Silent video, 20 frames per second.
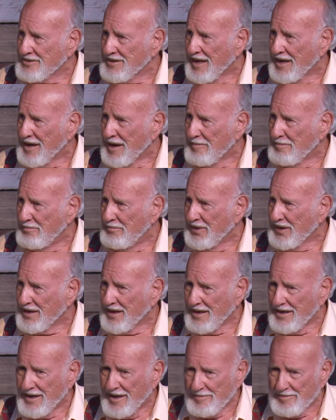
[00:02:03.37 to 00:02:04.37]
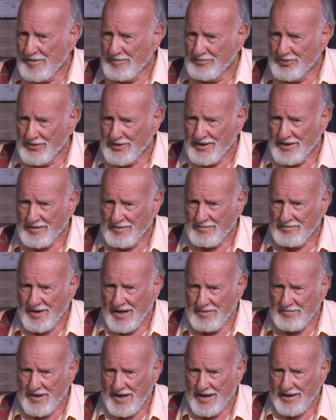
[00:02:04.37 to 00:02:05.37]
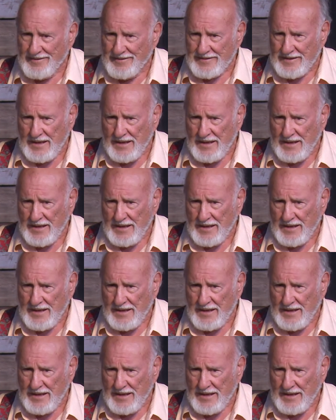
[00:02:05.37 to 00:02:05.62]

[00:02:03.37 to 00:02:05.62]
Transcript: Can I pick it up and put it in my mouth?